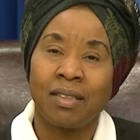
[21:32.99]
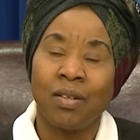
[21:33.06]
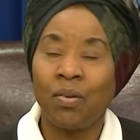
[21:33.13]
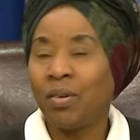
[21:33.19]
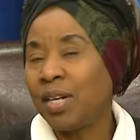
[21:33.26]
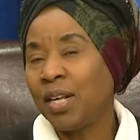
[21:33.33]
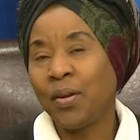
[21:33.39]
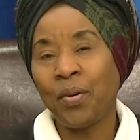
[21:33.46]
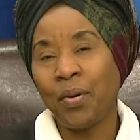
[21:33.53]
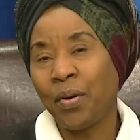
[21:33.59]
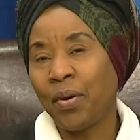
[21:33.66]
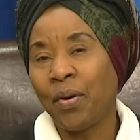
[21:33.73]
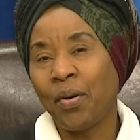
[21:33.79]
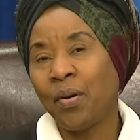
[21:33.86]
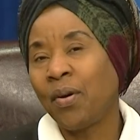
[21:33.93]
Only
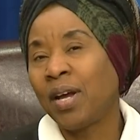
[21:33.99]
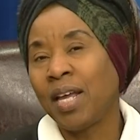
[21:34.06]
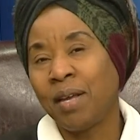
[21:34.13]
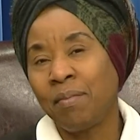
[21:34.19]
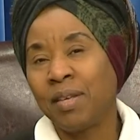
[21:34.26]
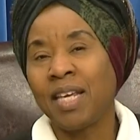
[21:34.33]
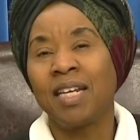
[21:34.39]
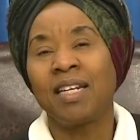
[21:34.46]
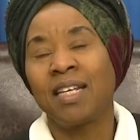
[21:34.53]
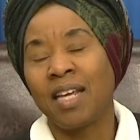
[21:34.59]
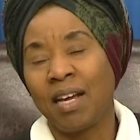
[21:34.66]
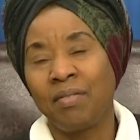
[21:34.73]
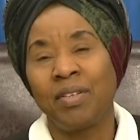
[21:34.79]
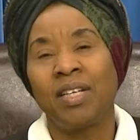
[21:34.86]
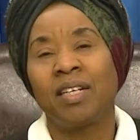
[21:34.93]
her or him can
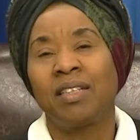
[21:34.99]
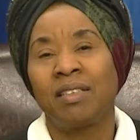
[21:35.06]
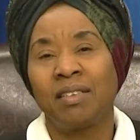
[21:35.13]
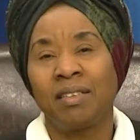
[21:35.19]
carry it.